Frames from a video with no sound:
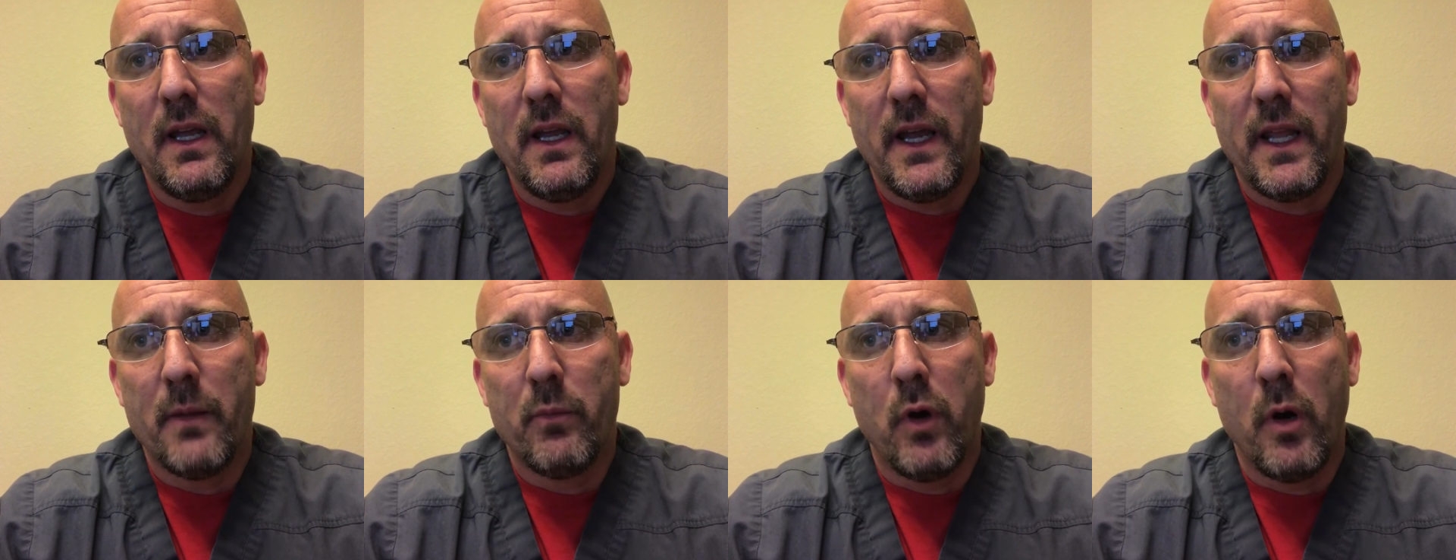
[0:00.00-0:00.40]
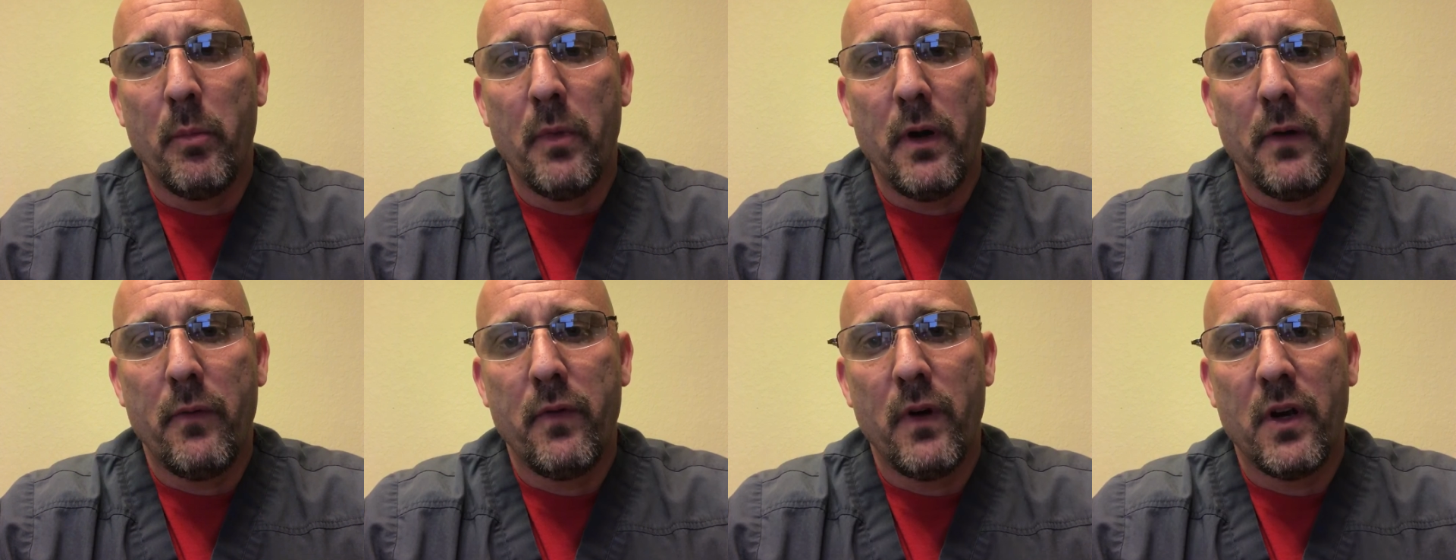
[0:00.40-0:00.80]
and the
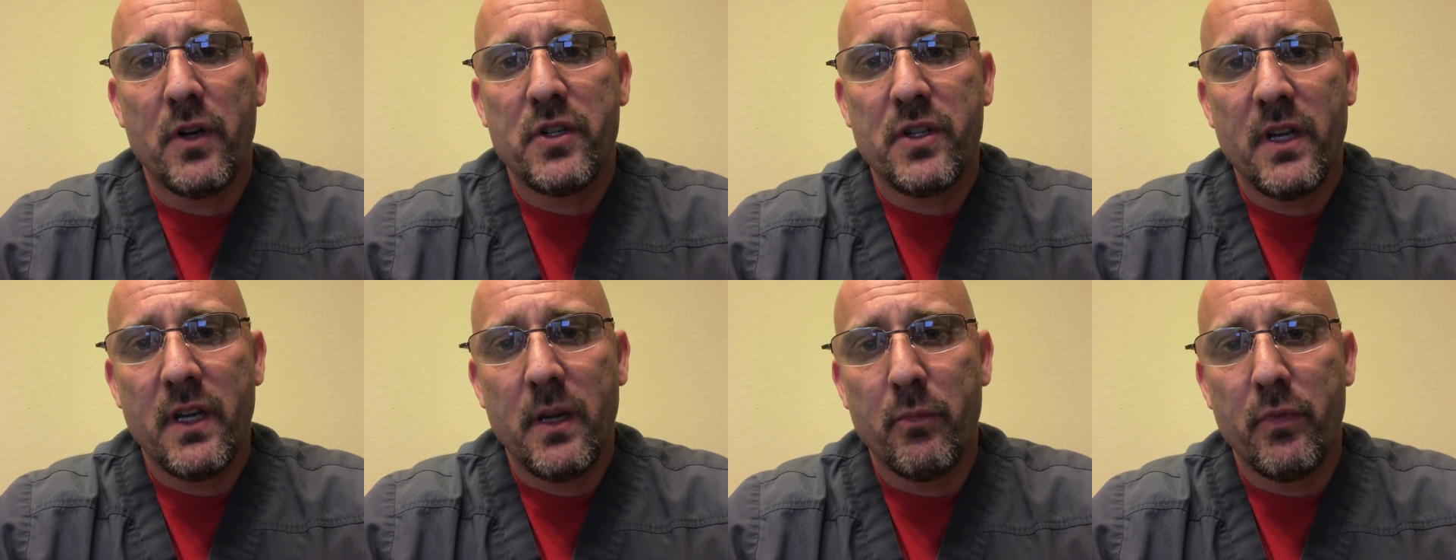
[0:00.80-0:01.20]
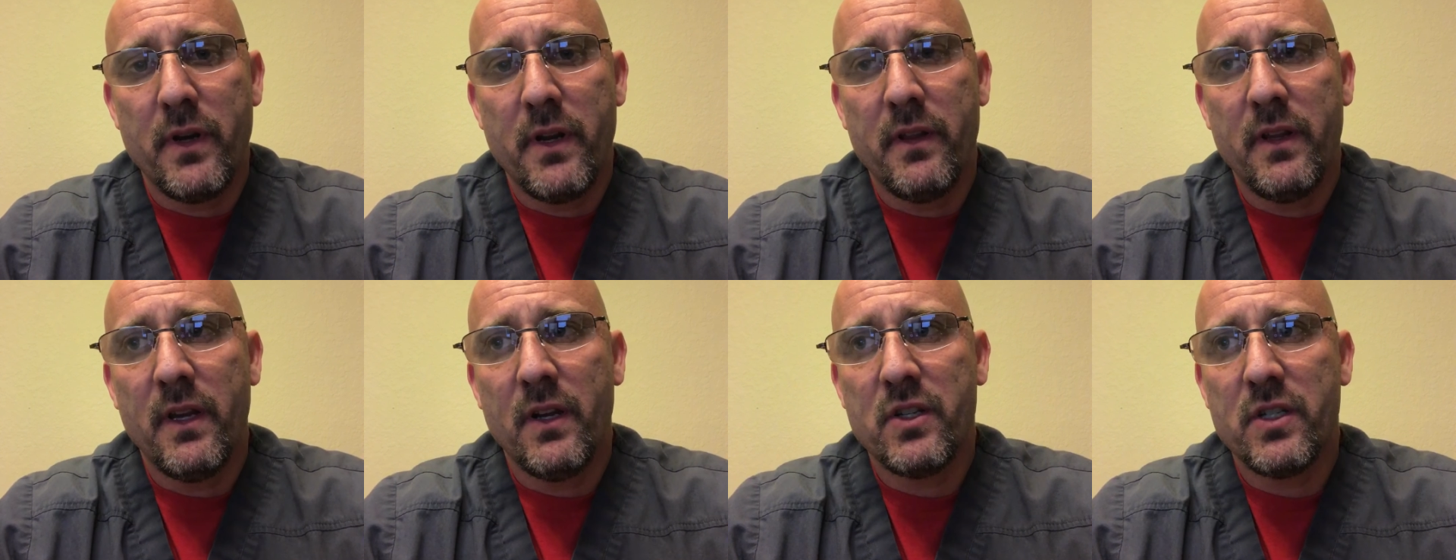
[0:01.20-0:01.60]
pulmonary functioning and
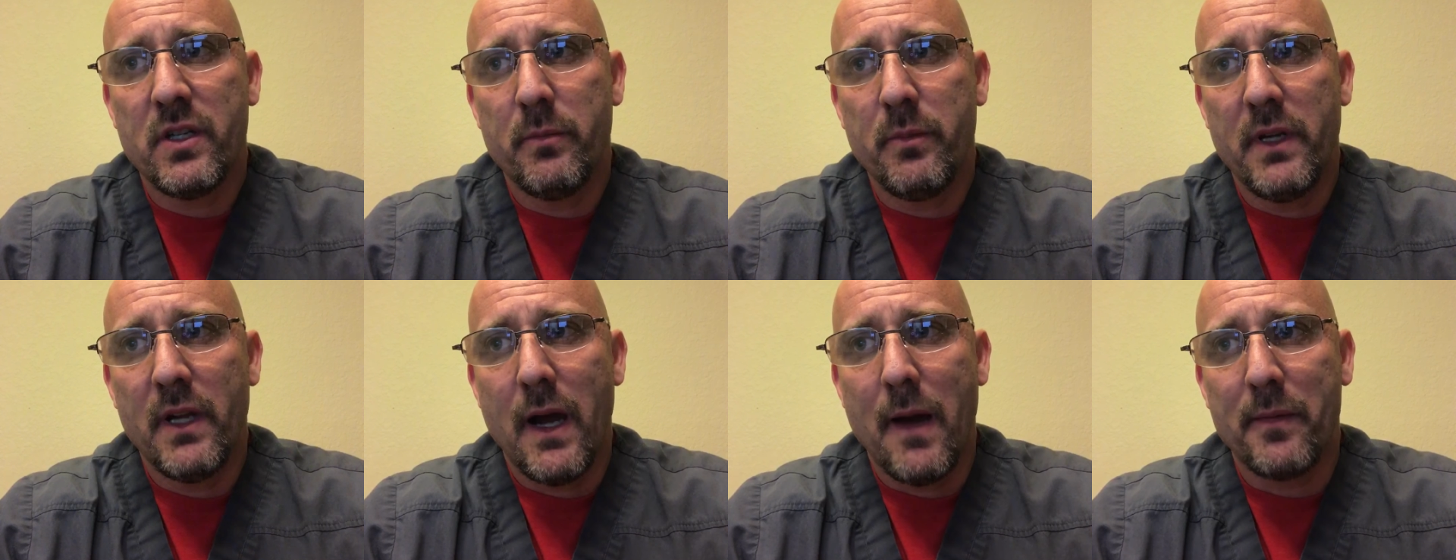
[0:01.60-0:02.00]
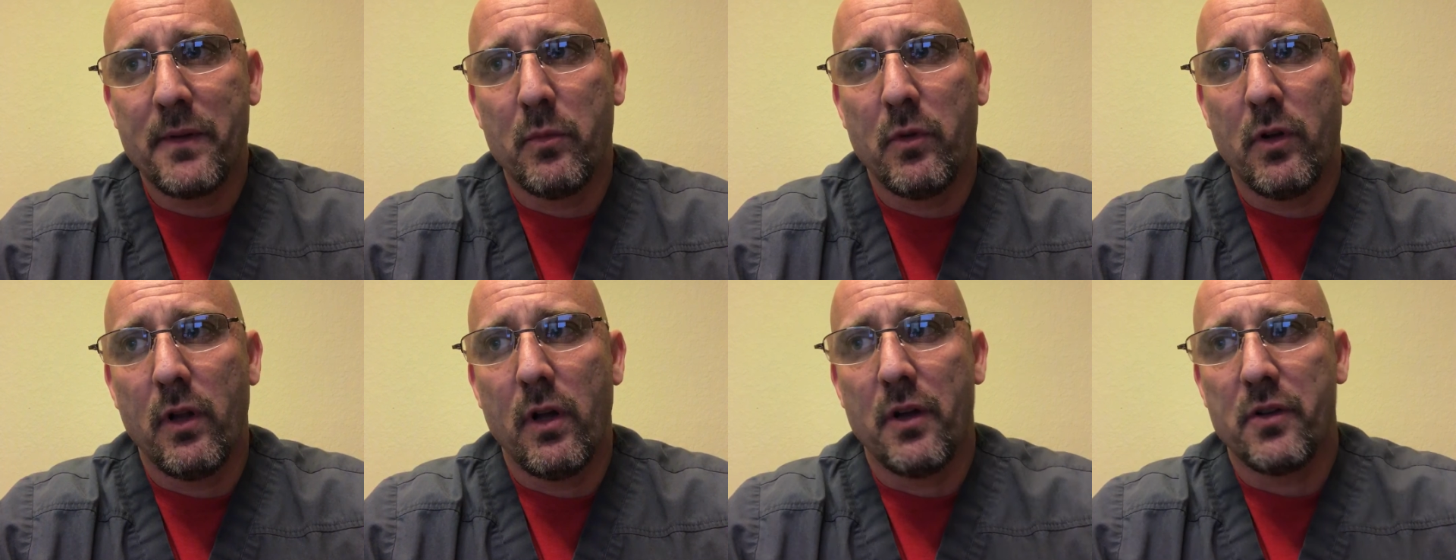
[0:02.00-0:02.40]
breathing should be
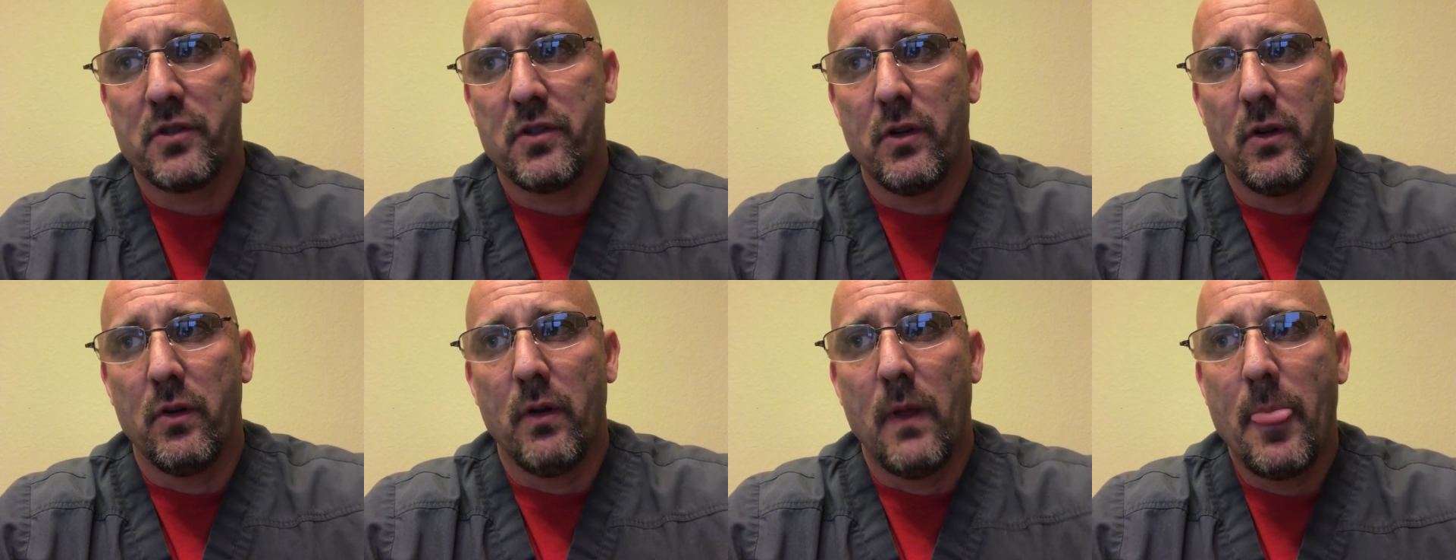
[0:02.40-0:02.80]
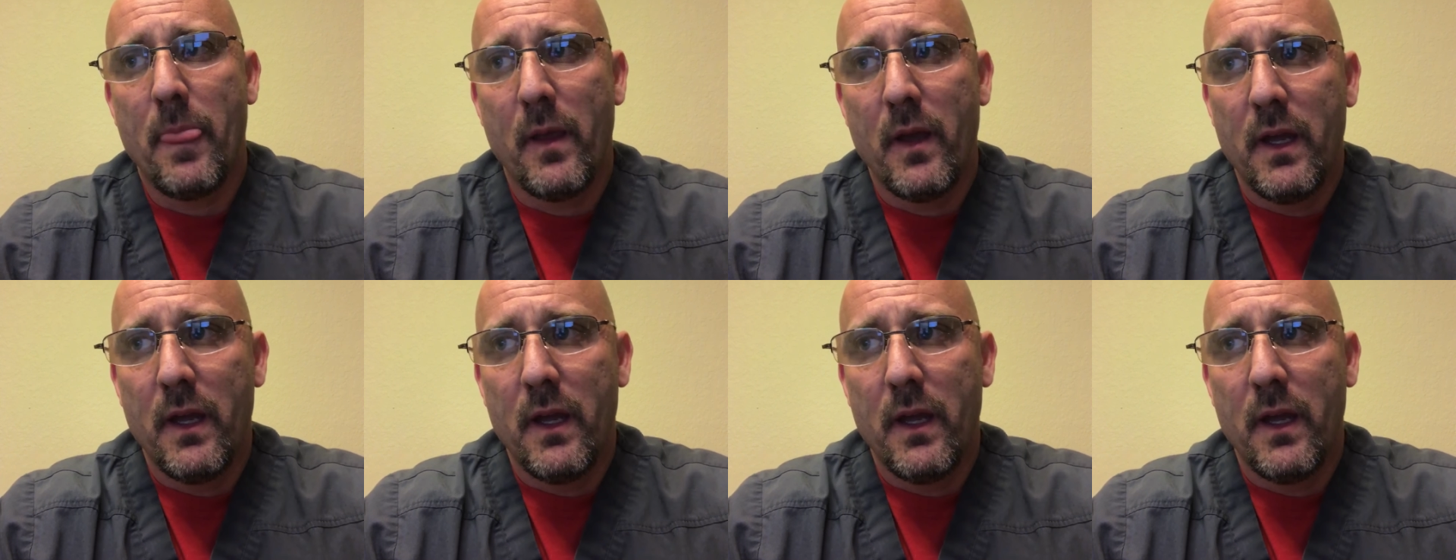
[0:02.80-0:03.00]
optimal also.